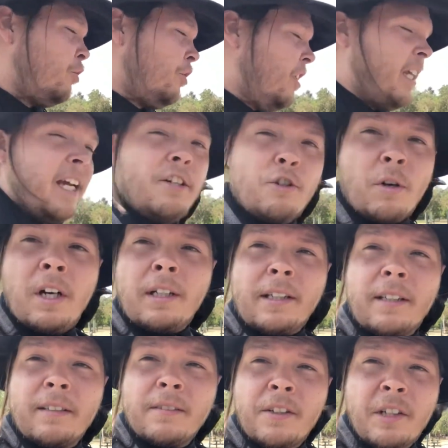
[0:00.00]
get drunk,
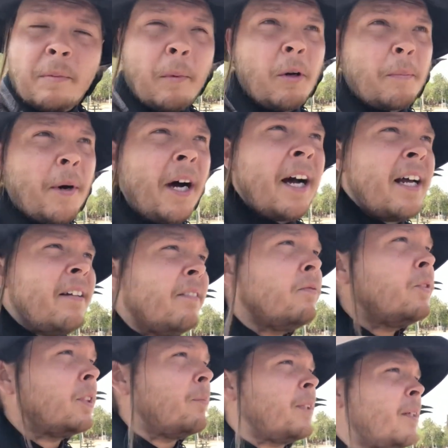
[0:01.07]
smoke pot.
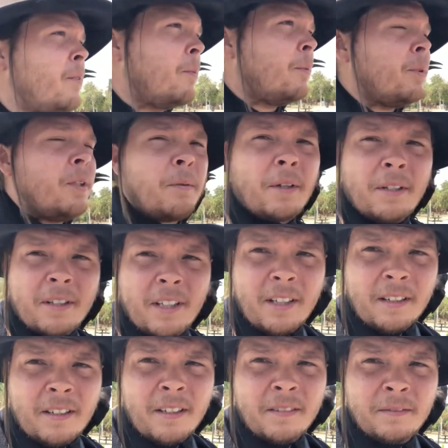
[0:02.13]
Sometimes we would do other
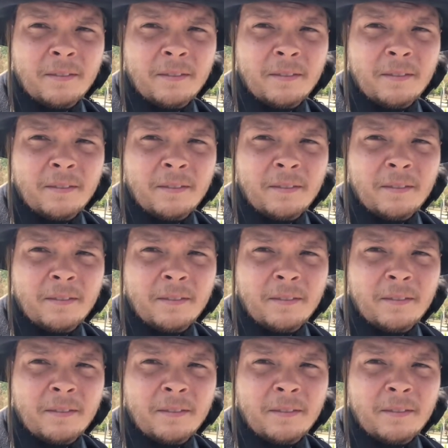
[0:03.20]
things.